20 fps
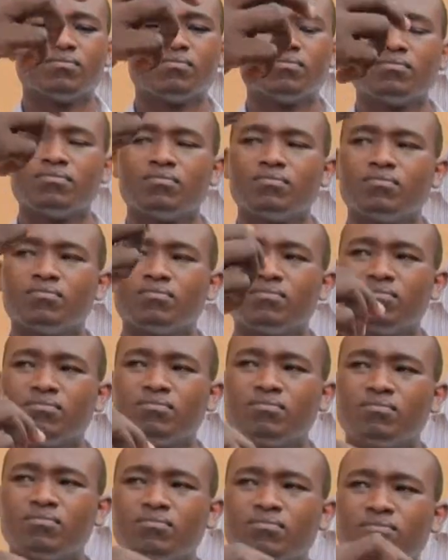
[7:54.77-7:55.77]

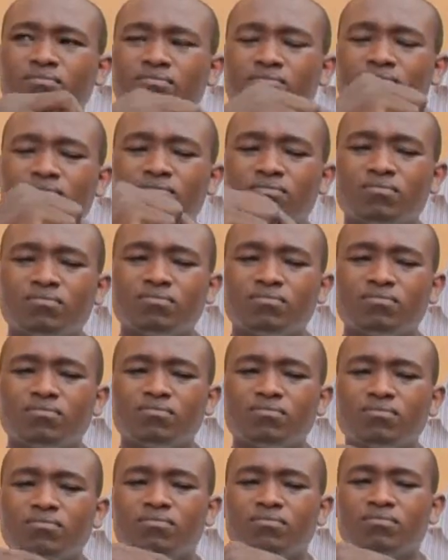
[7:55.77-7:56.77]

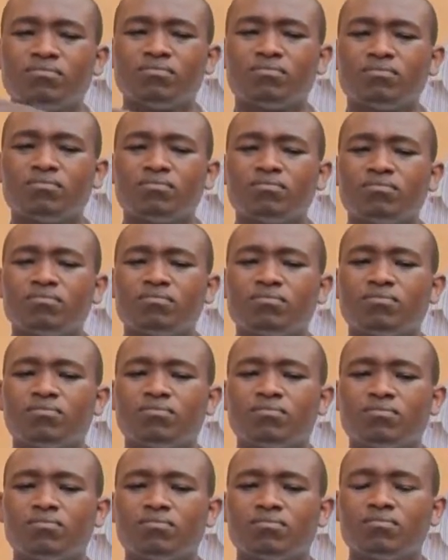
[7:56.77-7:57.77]

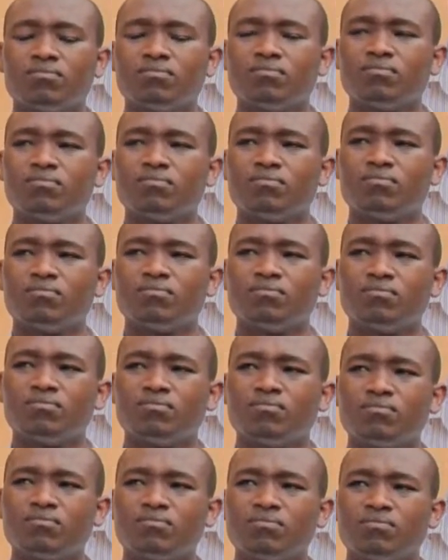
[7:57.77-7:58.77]

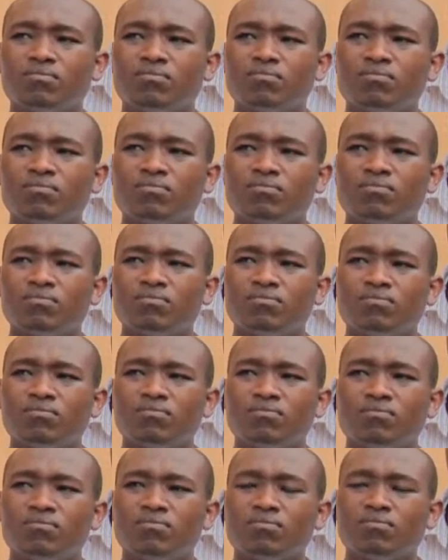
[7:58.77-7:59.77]

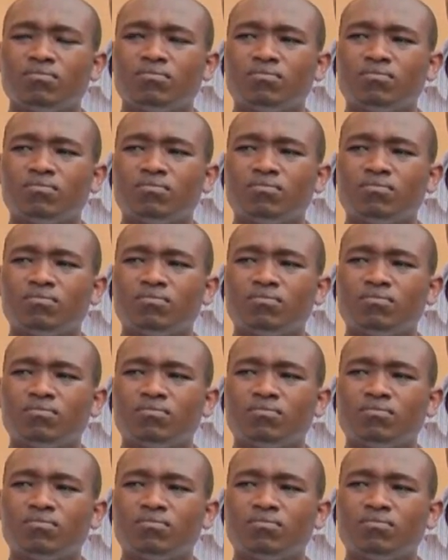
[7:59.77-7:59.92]
This person isn't speaking.